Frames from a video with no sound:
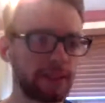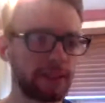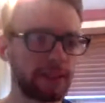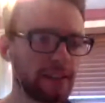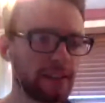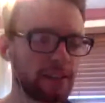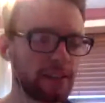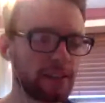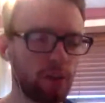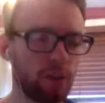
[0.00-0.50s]

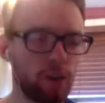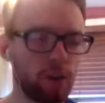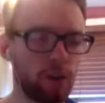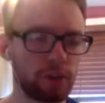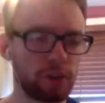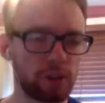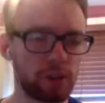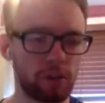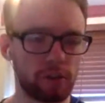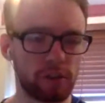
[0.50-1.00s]
is not
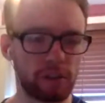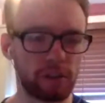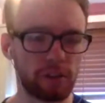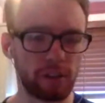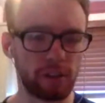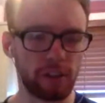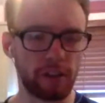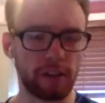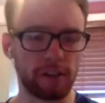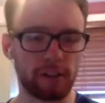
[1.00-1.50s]
as secure as
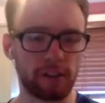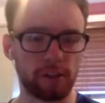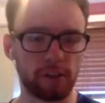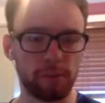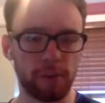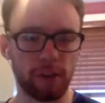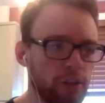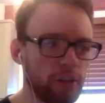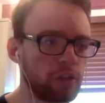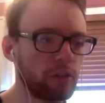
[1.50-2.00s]
I'd like it to
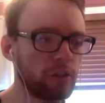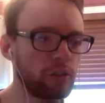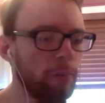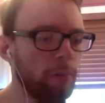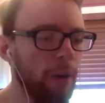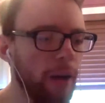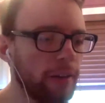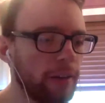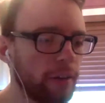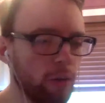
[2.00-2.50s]
be. Going
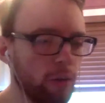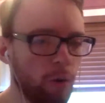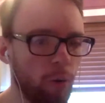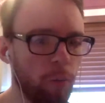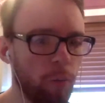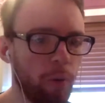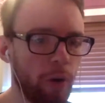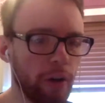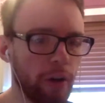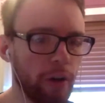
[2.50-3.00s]
back to the whole
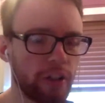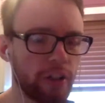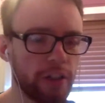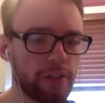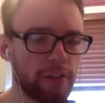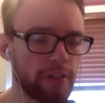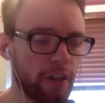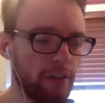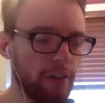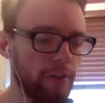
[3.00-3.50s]
point of James
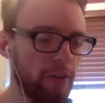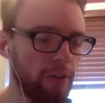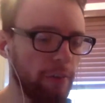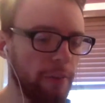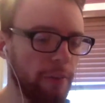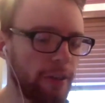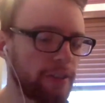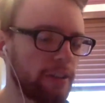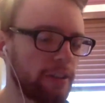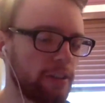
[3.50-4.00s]
Tavernier,
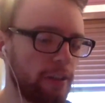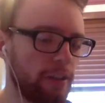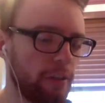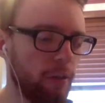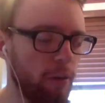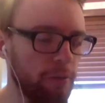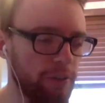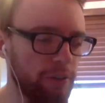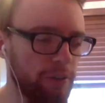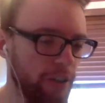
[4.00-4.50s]
basically what I
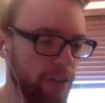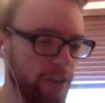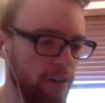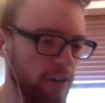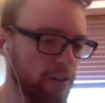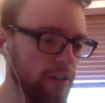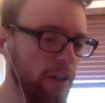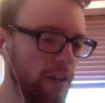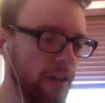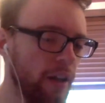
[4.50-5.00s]
was saying
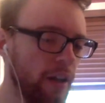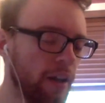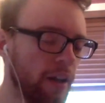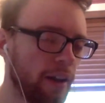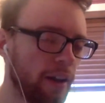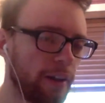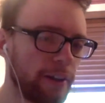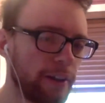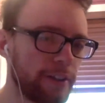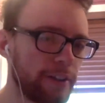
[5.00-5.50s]

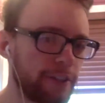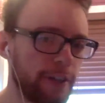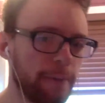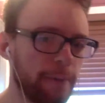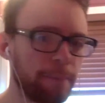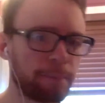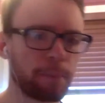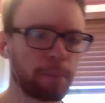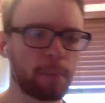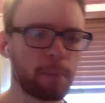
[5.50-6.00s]
is that
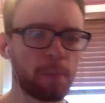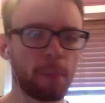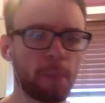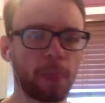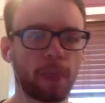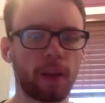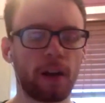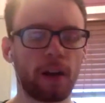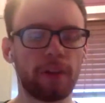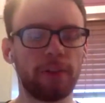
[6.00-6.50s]

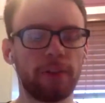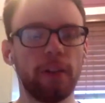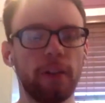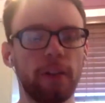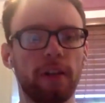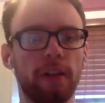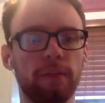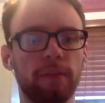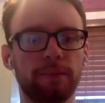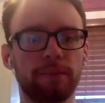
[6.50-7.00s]
I feel
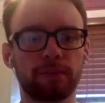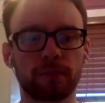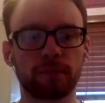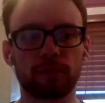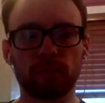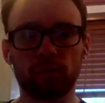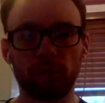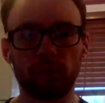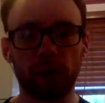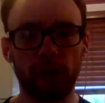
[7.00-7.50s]
that,
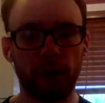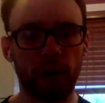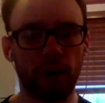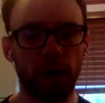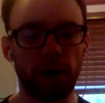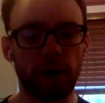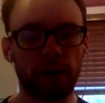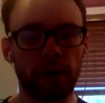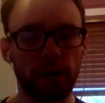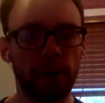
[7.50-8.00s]
I
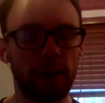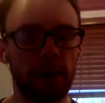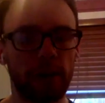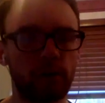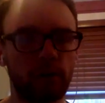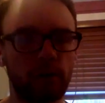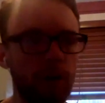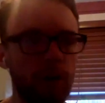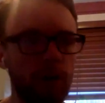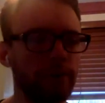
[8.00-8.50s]
agree, he's not